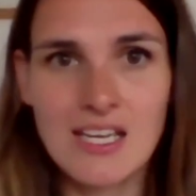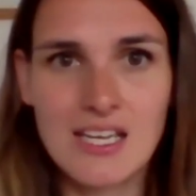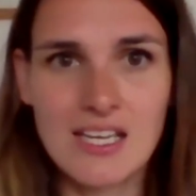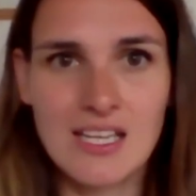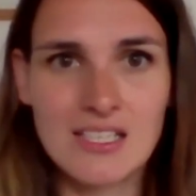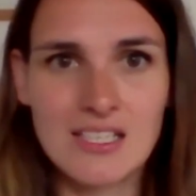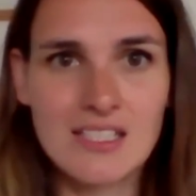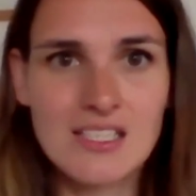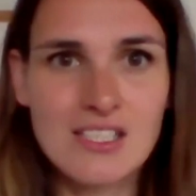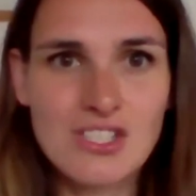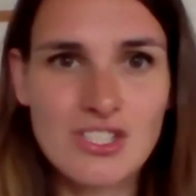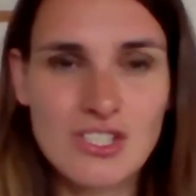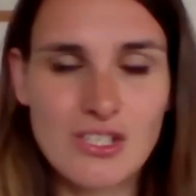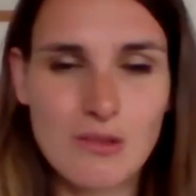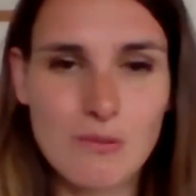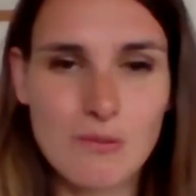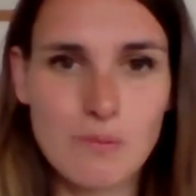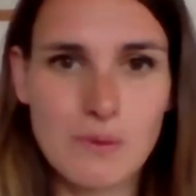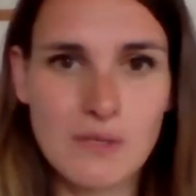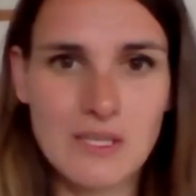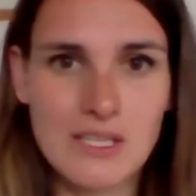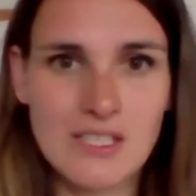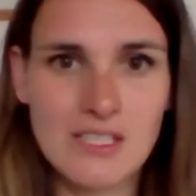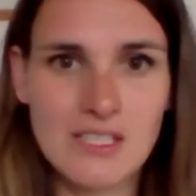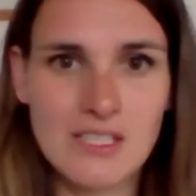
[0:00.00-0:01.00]
And in
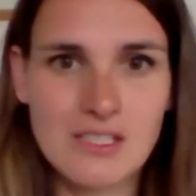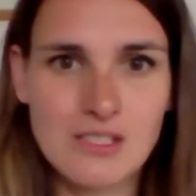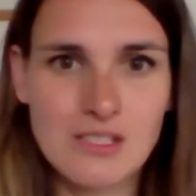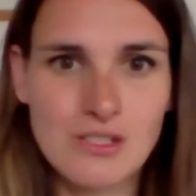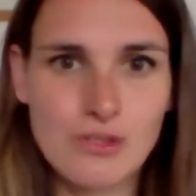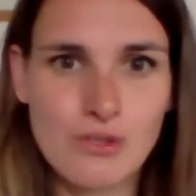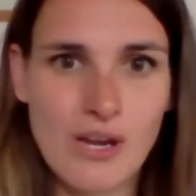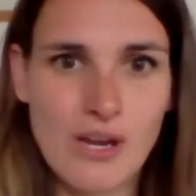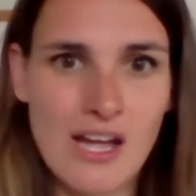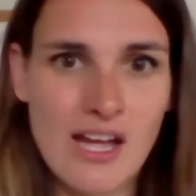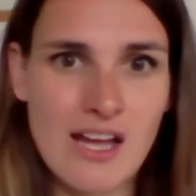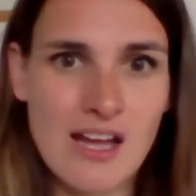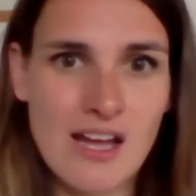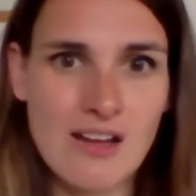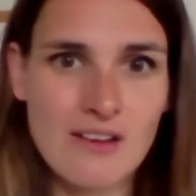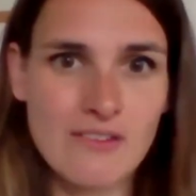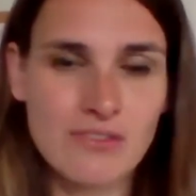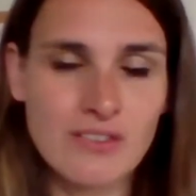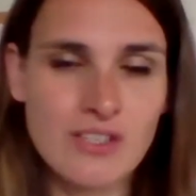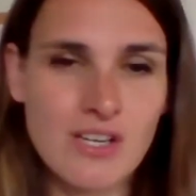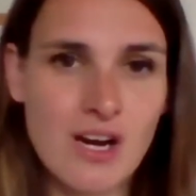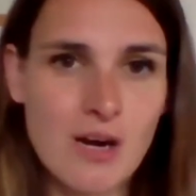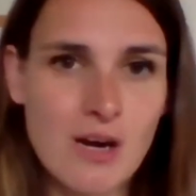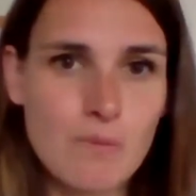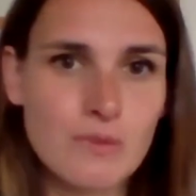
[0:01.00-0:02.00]
champagne, you
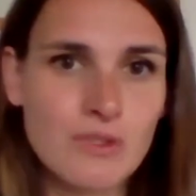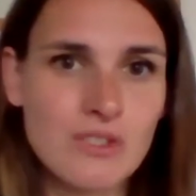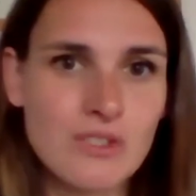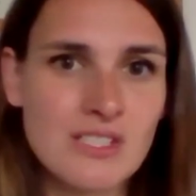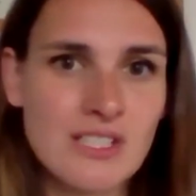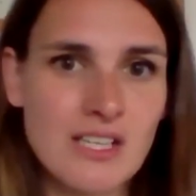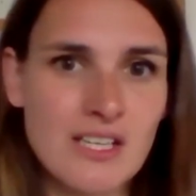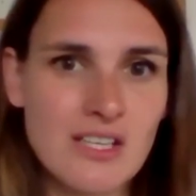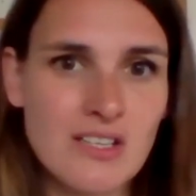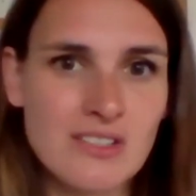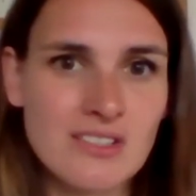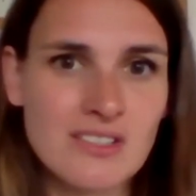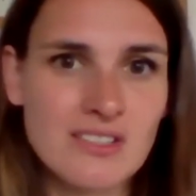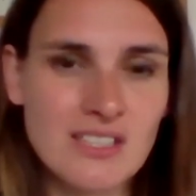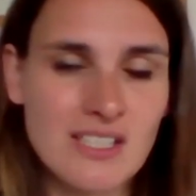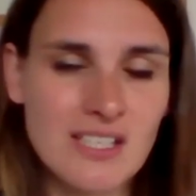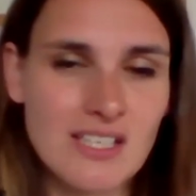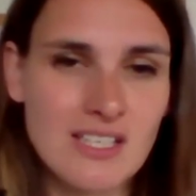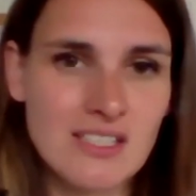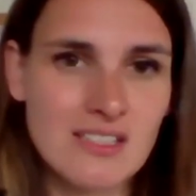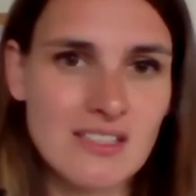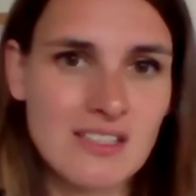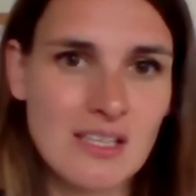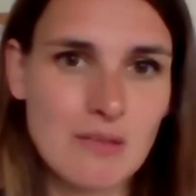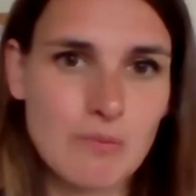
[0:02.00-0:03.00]
have carbon
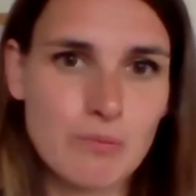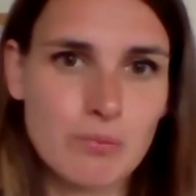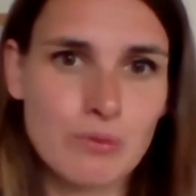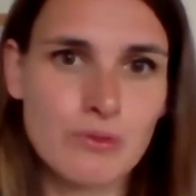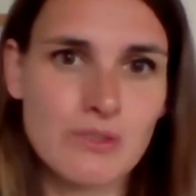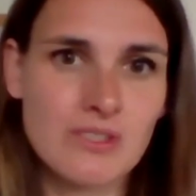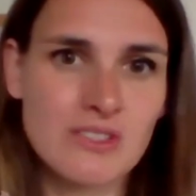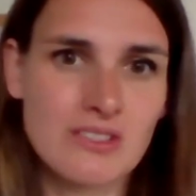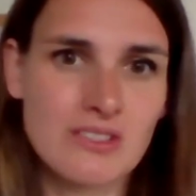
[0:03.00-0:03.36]
dioxide that